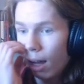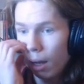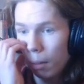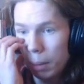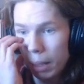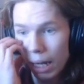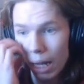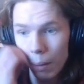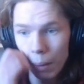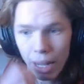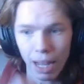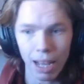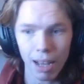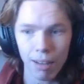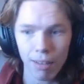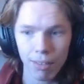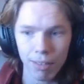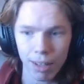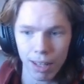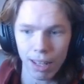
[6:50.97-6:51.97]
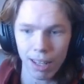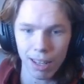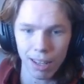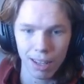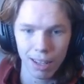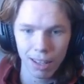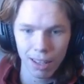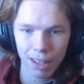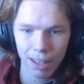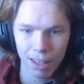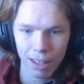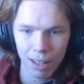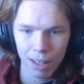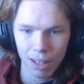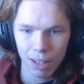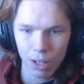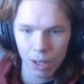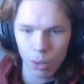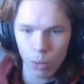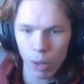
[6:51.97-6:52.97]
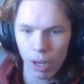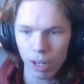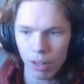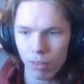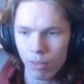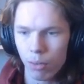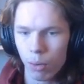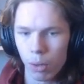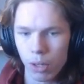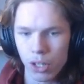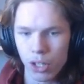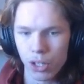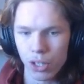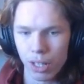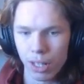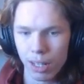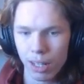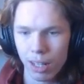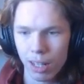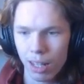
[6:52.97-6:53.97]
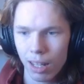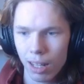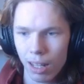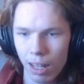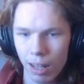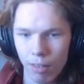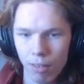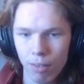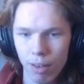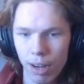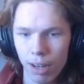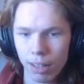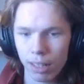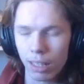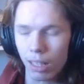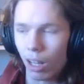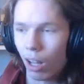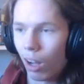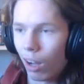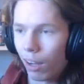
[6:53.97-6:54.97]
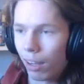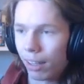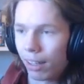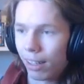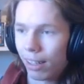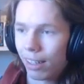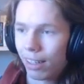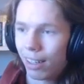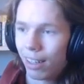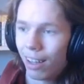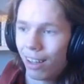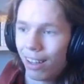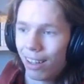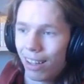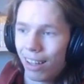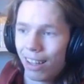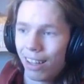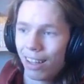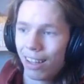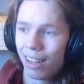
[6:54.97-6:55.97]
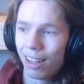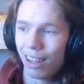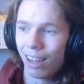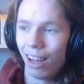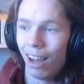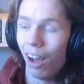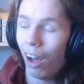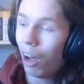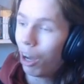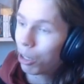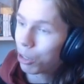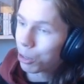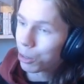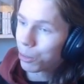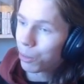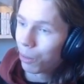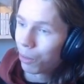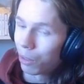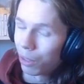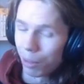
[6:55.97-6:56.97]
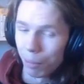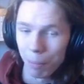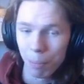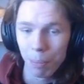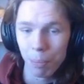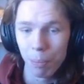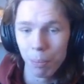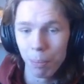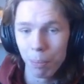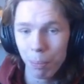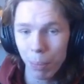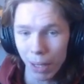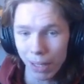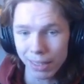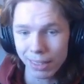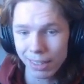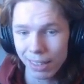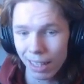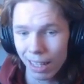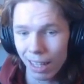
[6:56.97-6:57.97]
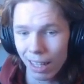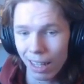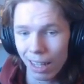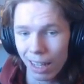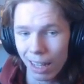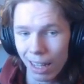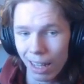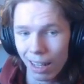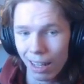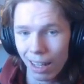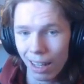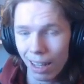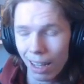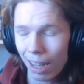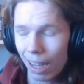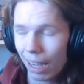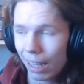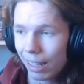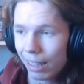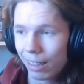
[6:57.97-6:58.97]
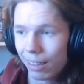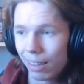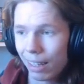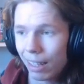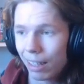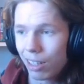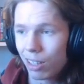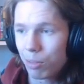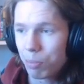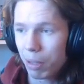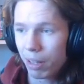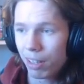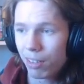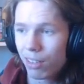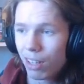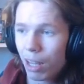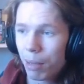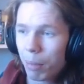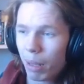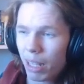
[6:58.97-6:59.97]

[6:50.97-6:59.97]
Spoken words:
But now we have a quite unfortunate and fairly long auto scroller. But I can spend this time